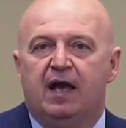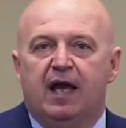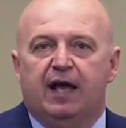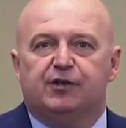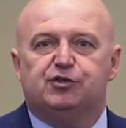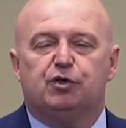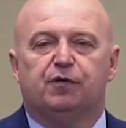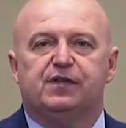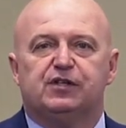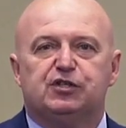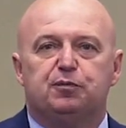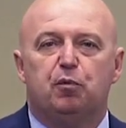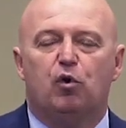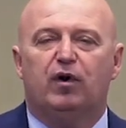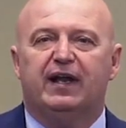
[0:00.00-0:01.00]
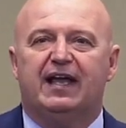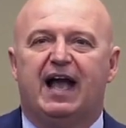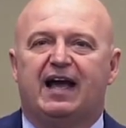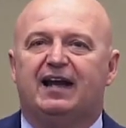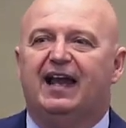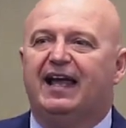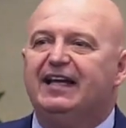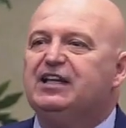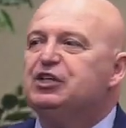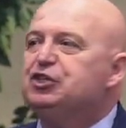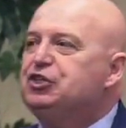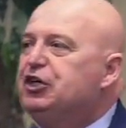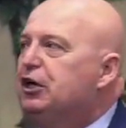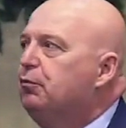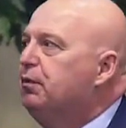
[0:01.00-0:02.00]
And so this morning, I'd like to
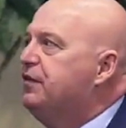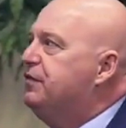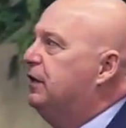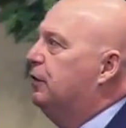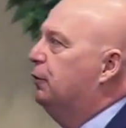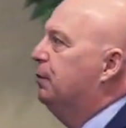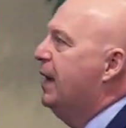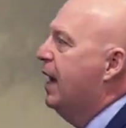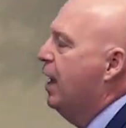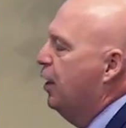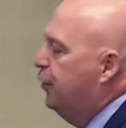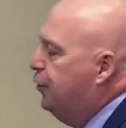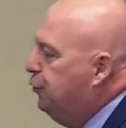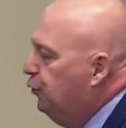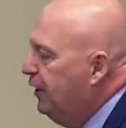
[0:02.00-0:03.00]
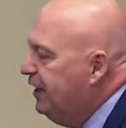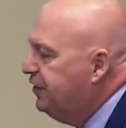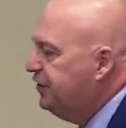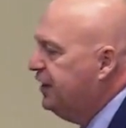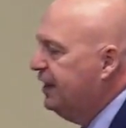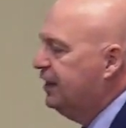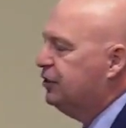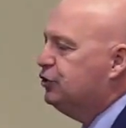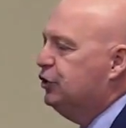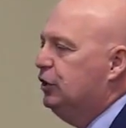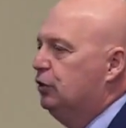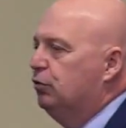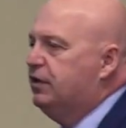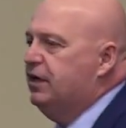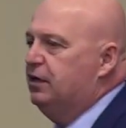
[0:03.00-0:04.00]
share with you 3 things
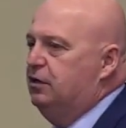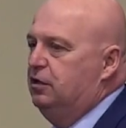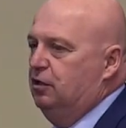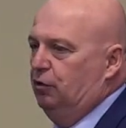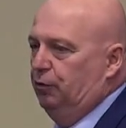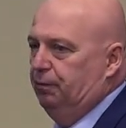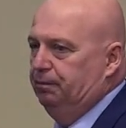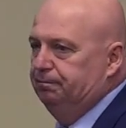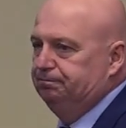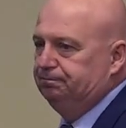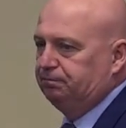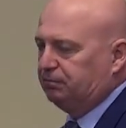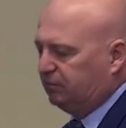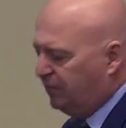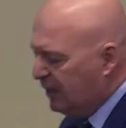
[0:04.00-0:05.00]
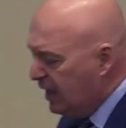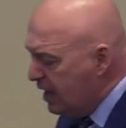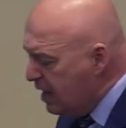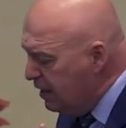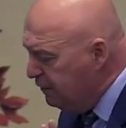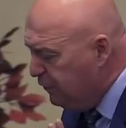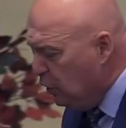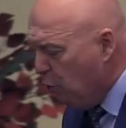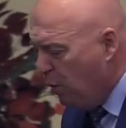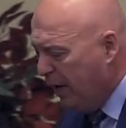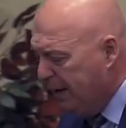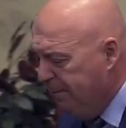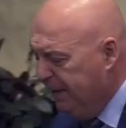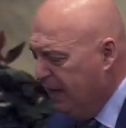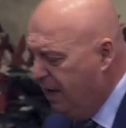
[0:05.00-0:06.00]
you could do. If you
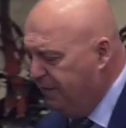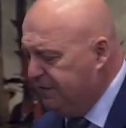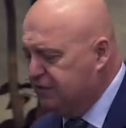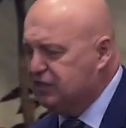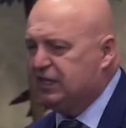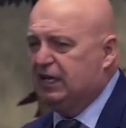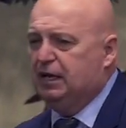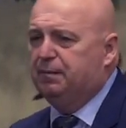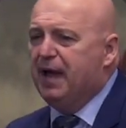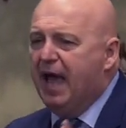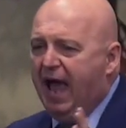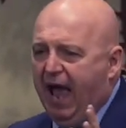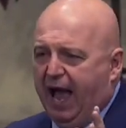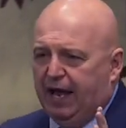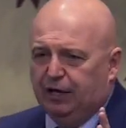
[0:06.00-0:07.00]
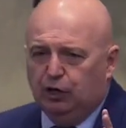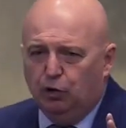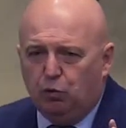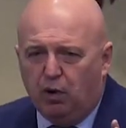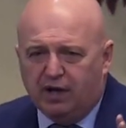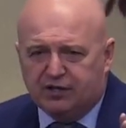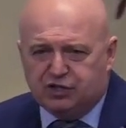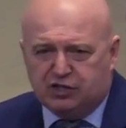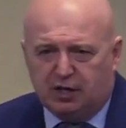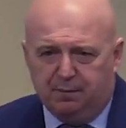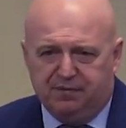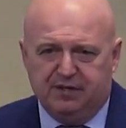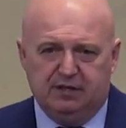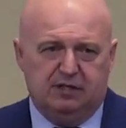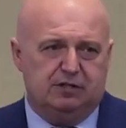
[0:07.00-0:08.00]
want to be on the team and you want
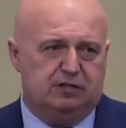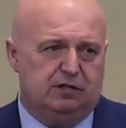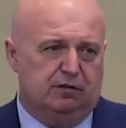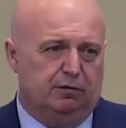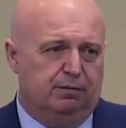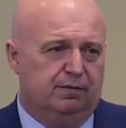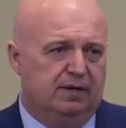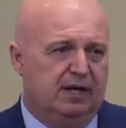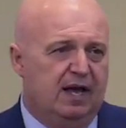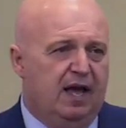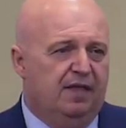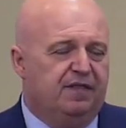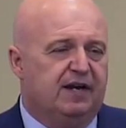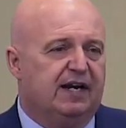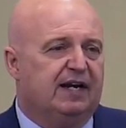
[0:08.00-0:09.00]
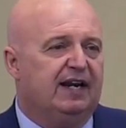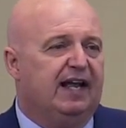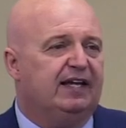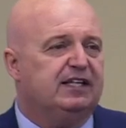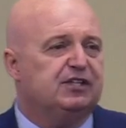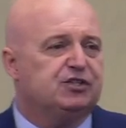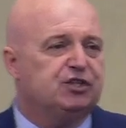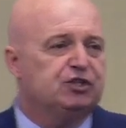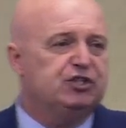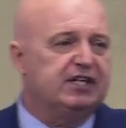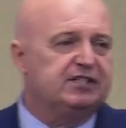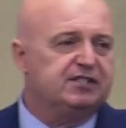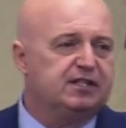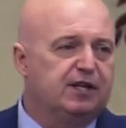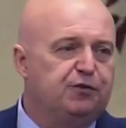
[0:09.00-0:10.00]
something to do, then I'd like to
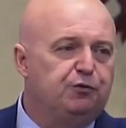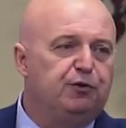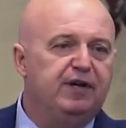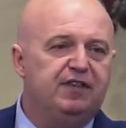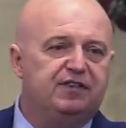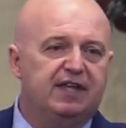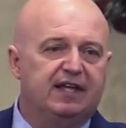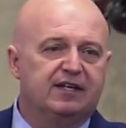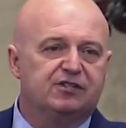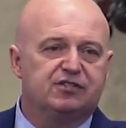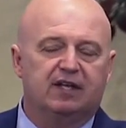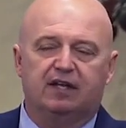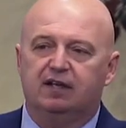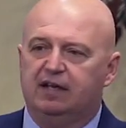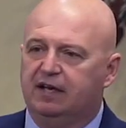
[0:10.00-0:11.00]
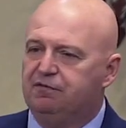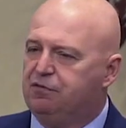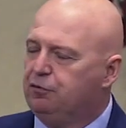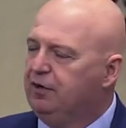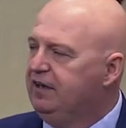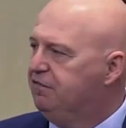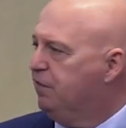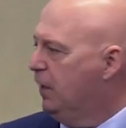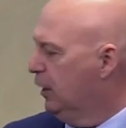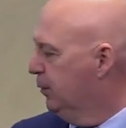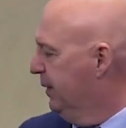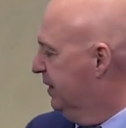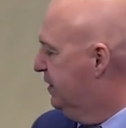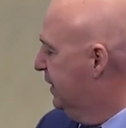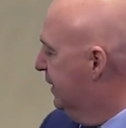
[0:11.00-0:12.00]
suggest the three
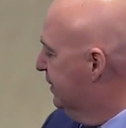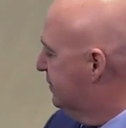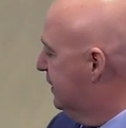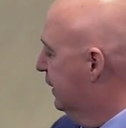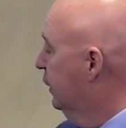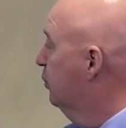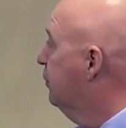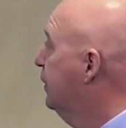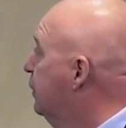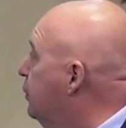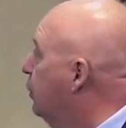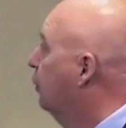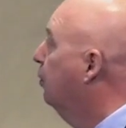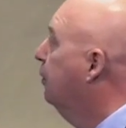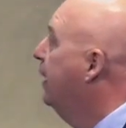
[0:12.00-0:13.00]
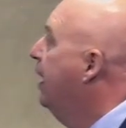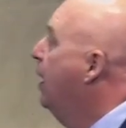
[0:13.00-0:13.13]
following things that you can do